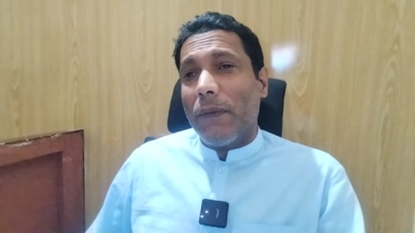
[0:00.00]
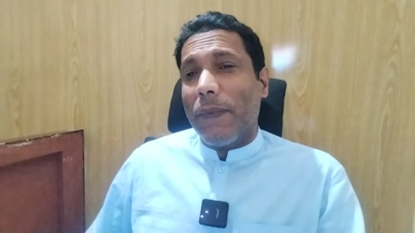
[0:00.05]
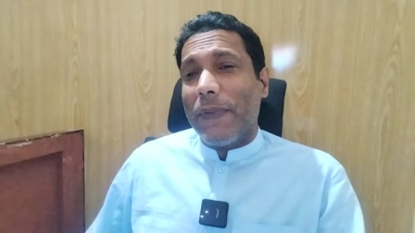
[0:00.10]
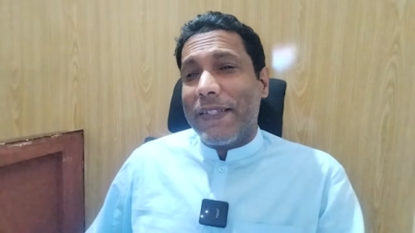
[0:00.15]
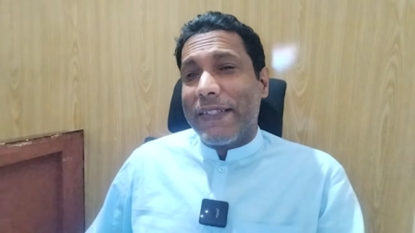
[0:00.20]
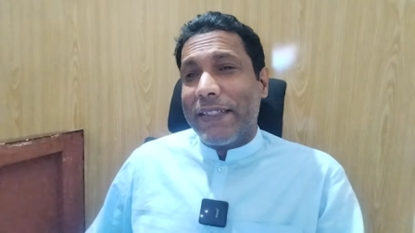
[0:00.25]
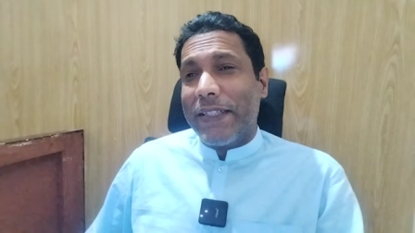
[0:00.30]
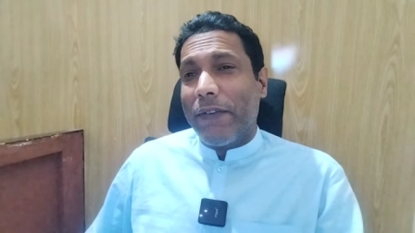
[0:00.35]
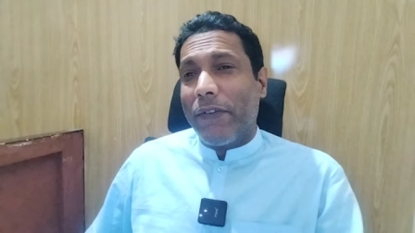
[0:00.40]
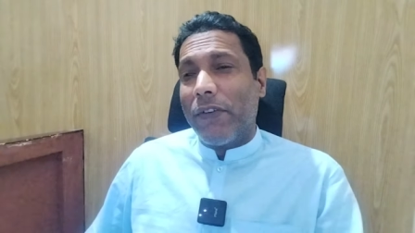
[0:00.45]

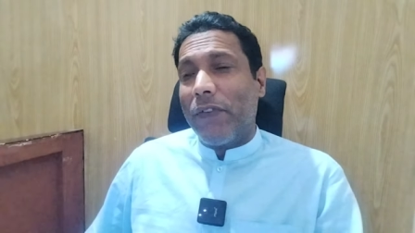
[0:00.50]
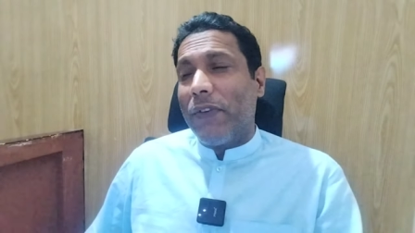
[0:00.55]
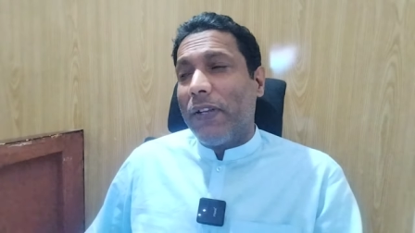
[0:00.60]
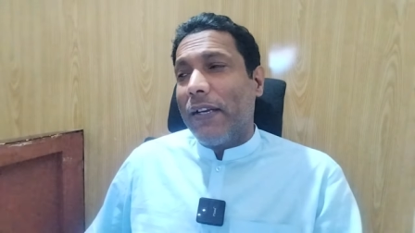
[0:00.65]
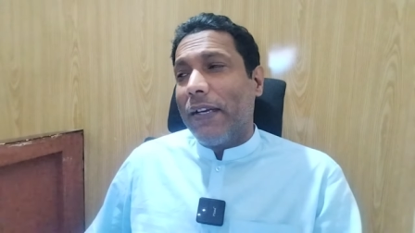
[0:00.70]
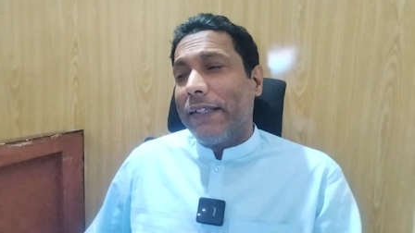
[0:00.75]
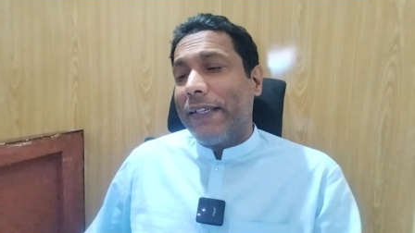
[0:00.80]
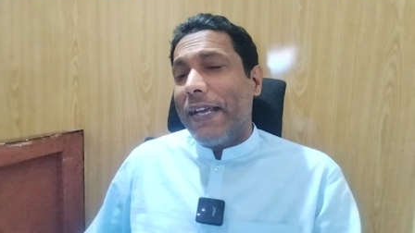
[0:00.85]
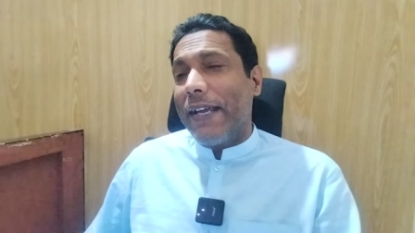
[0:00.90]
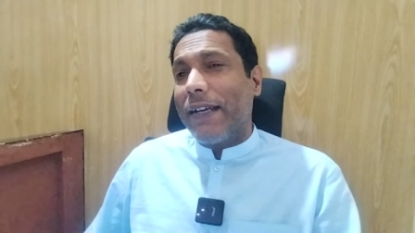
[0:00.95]
Well, several
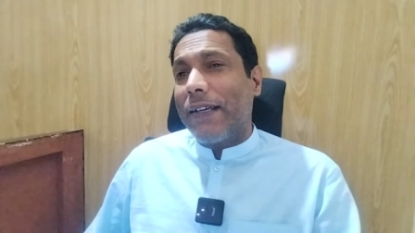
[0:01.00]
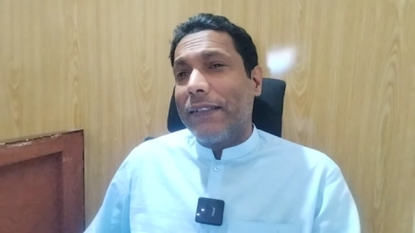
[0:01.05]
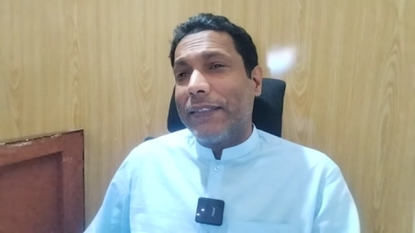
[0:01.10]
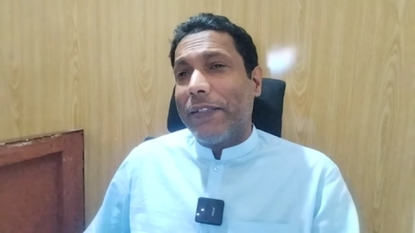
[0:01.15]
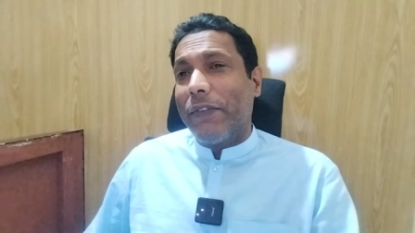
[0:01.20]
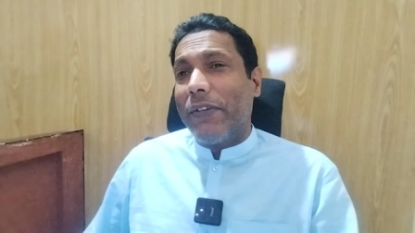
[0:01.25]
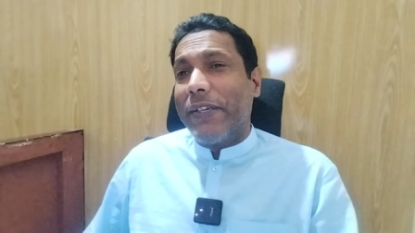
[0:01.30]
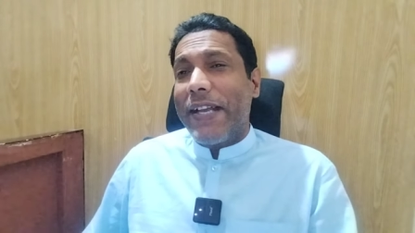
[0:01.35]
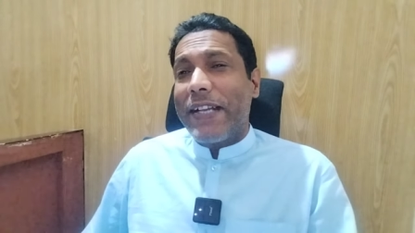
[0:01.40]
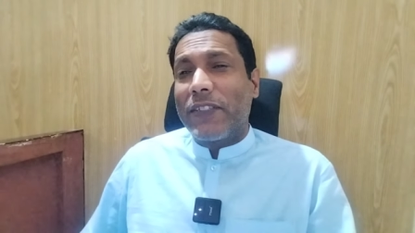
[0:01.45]
attack
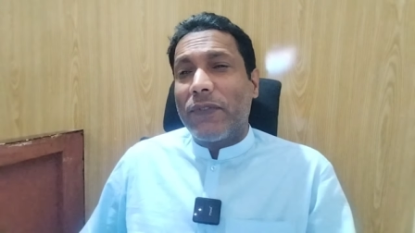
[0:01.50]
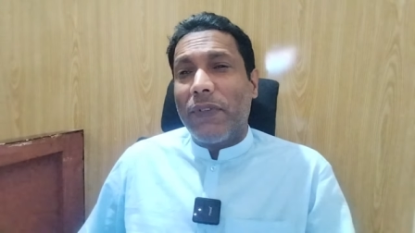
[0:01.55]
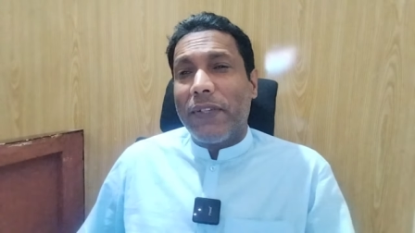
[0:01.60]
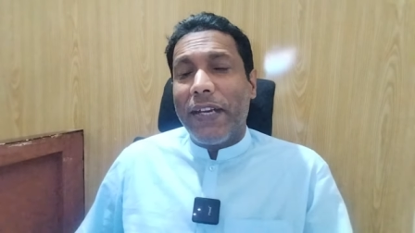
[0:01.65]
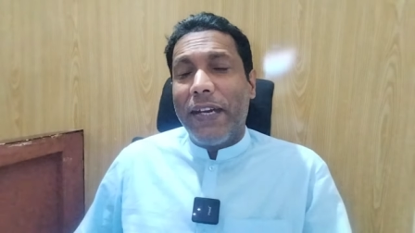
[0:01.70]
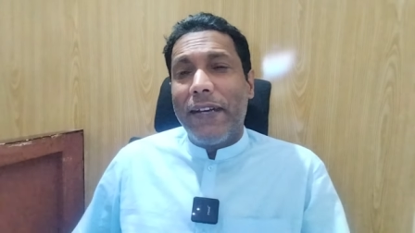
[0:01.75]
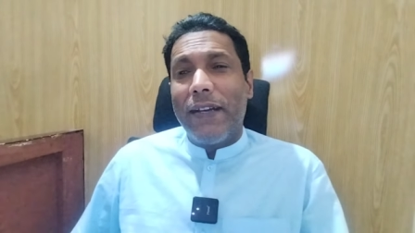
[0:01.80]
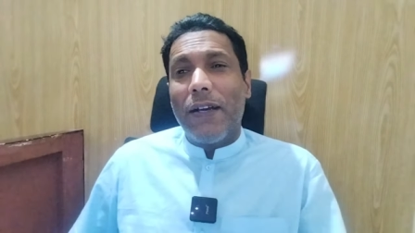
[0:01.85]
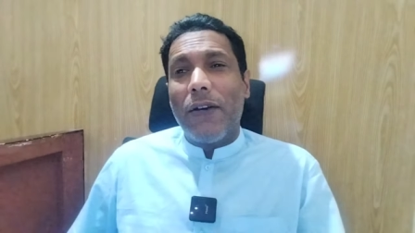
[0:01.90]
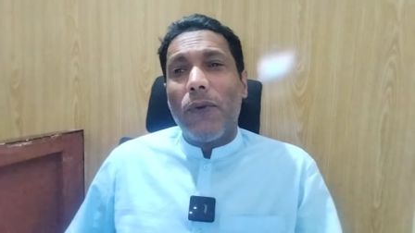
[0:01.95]
several attacks were
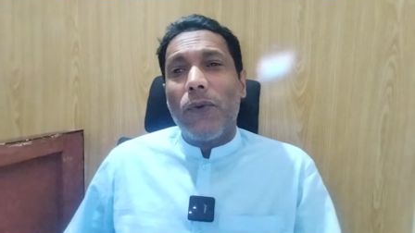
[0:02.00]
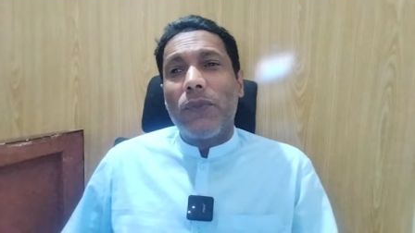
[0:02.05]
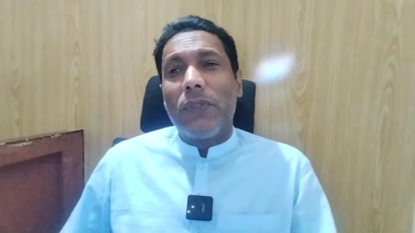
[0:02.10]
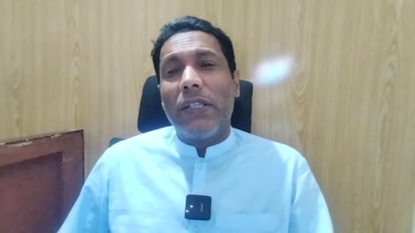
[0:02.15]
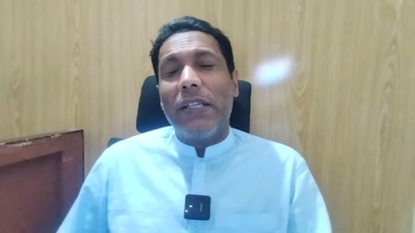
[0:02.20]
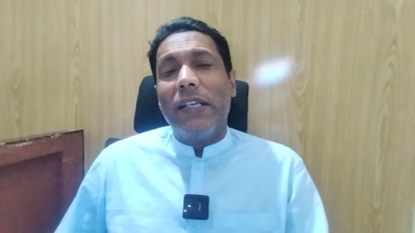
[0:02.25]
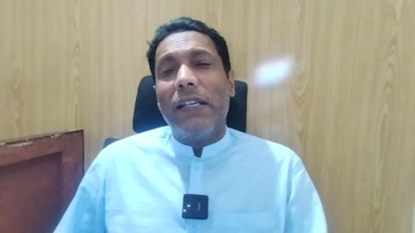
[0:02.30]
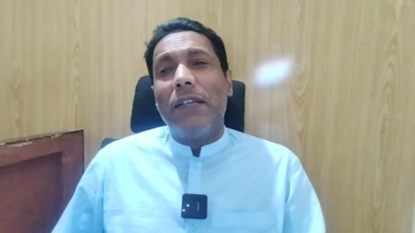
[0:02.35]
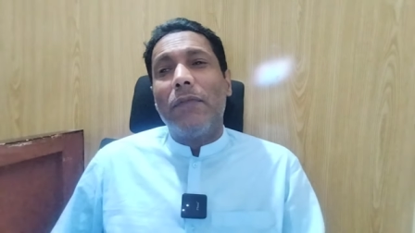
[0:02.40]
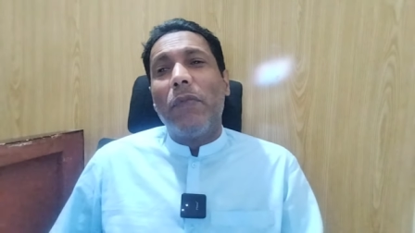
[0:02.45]
carried out
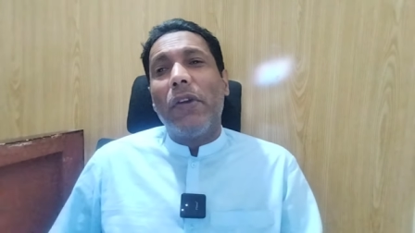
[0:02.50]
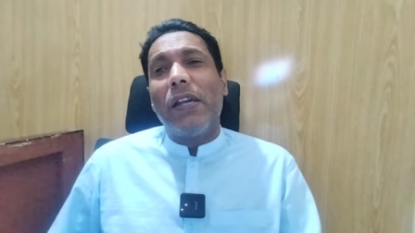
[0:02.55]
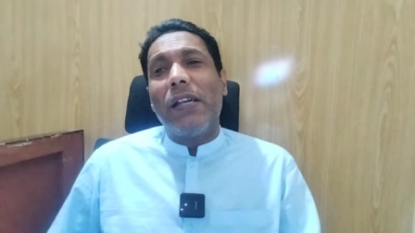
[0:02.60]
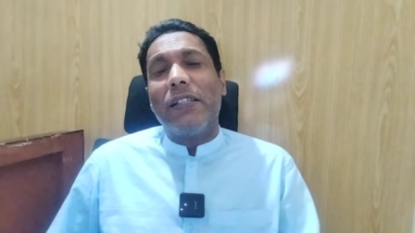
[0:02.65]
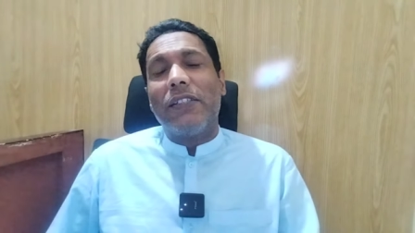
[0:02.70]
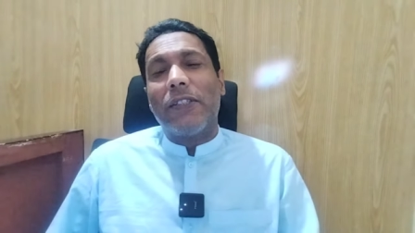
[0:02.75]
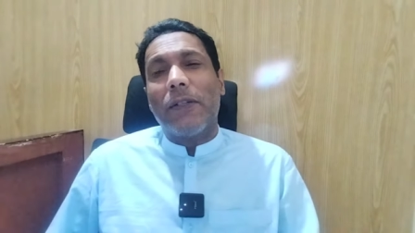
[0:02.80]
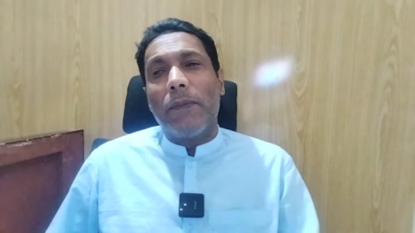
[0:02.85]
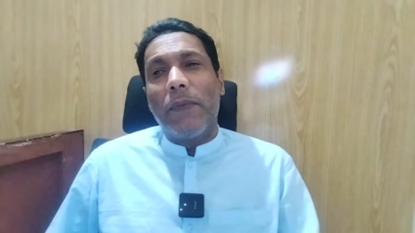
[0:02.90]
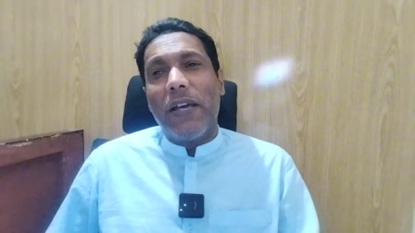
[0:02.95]
in Middle
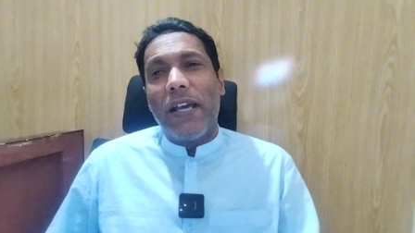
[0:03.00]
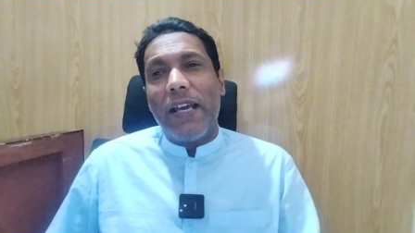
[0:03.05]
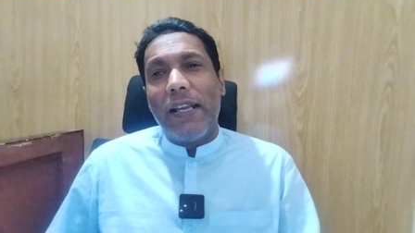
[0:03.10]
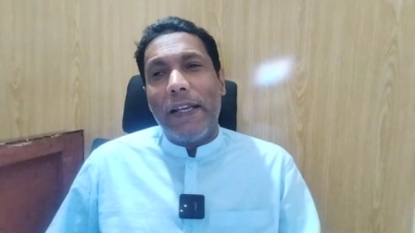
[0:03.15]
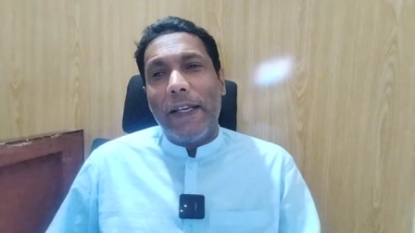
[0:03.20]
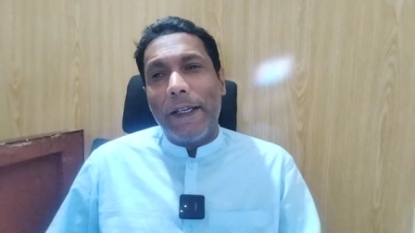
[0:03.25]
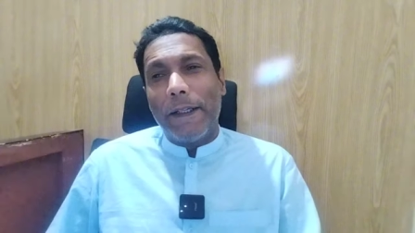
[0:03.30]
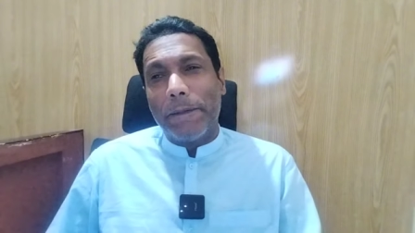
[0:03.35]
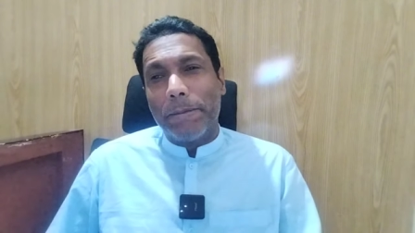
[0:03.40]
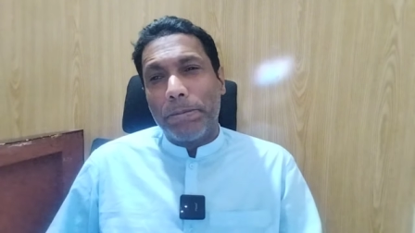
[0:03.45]

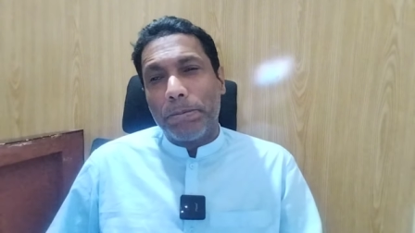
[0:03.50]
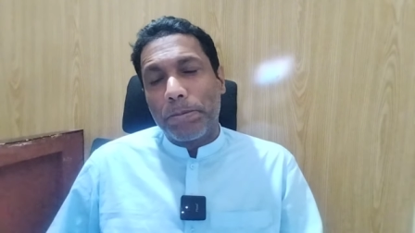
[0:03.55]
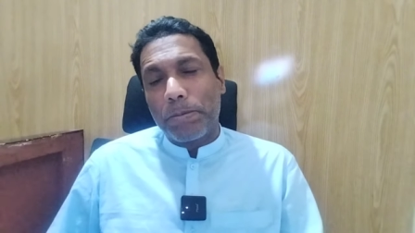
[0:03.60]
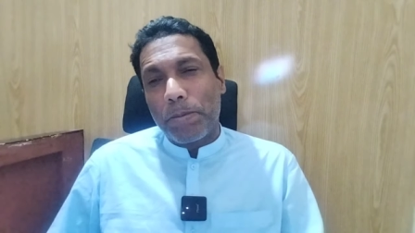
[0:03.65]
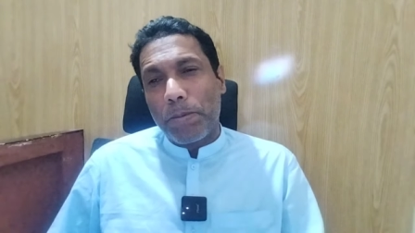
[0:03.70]
Shabelle,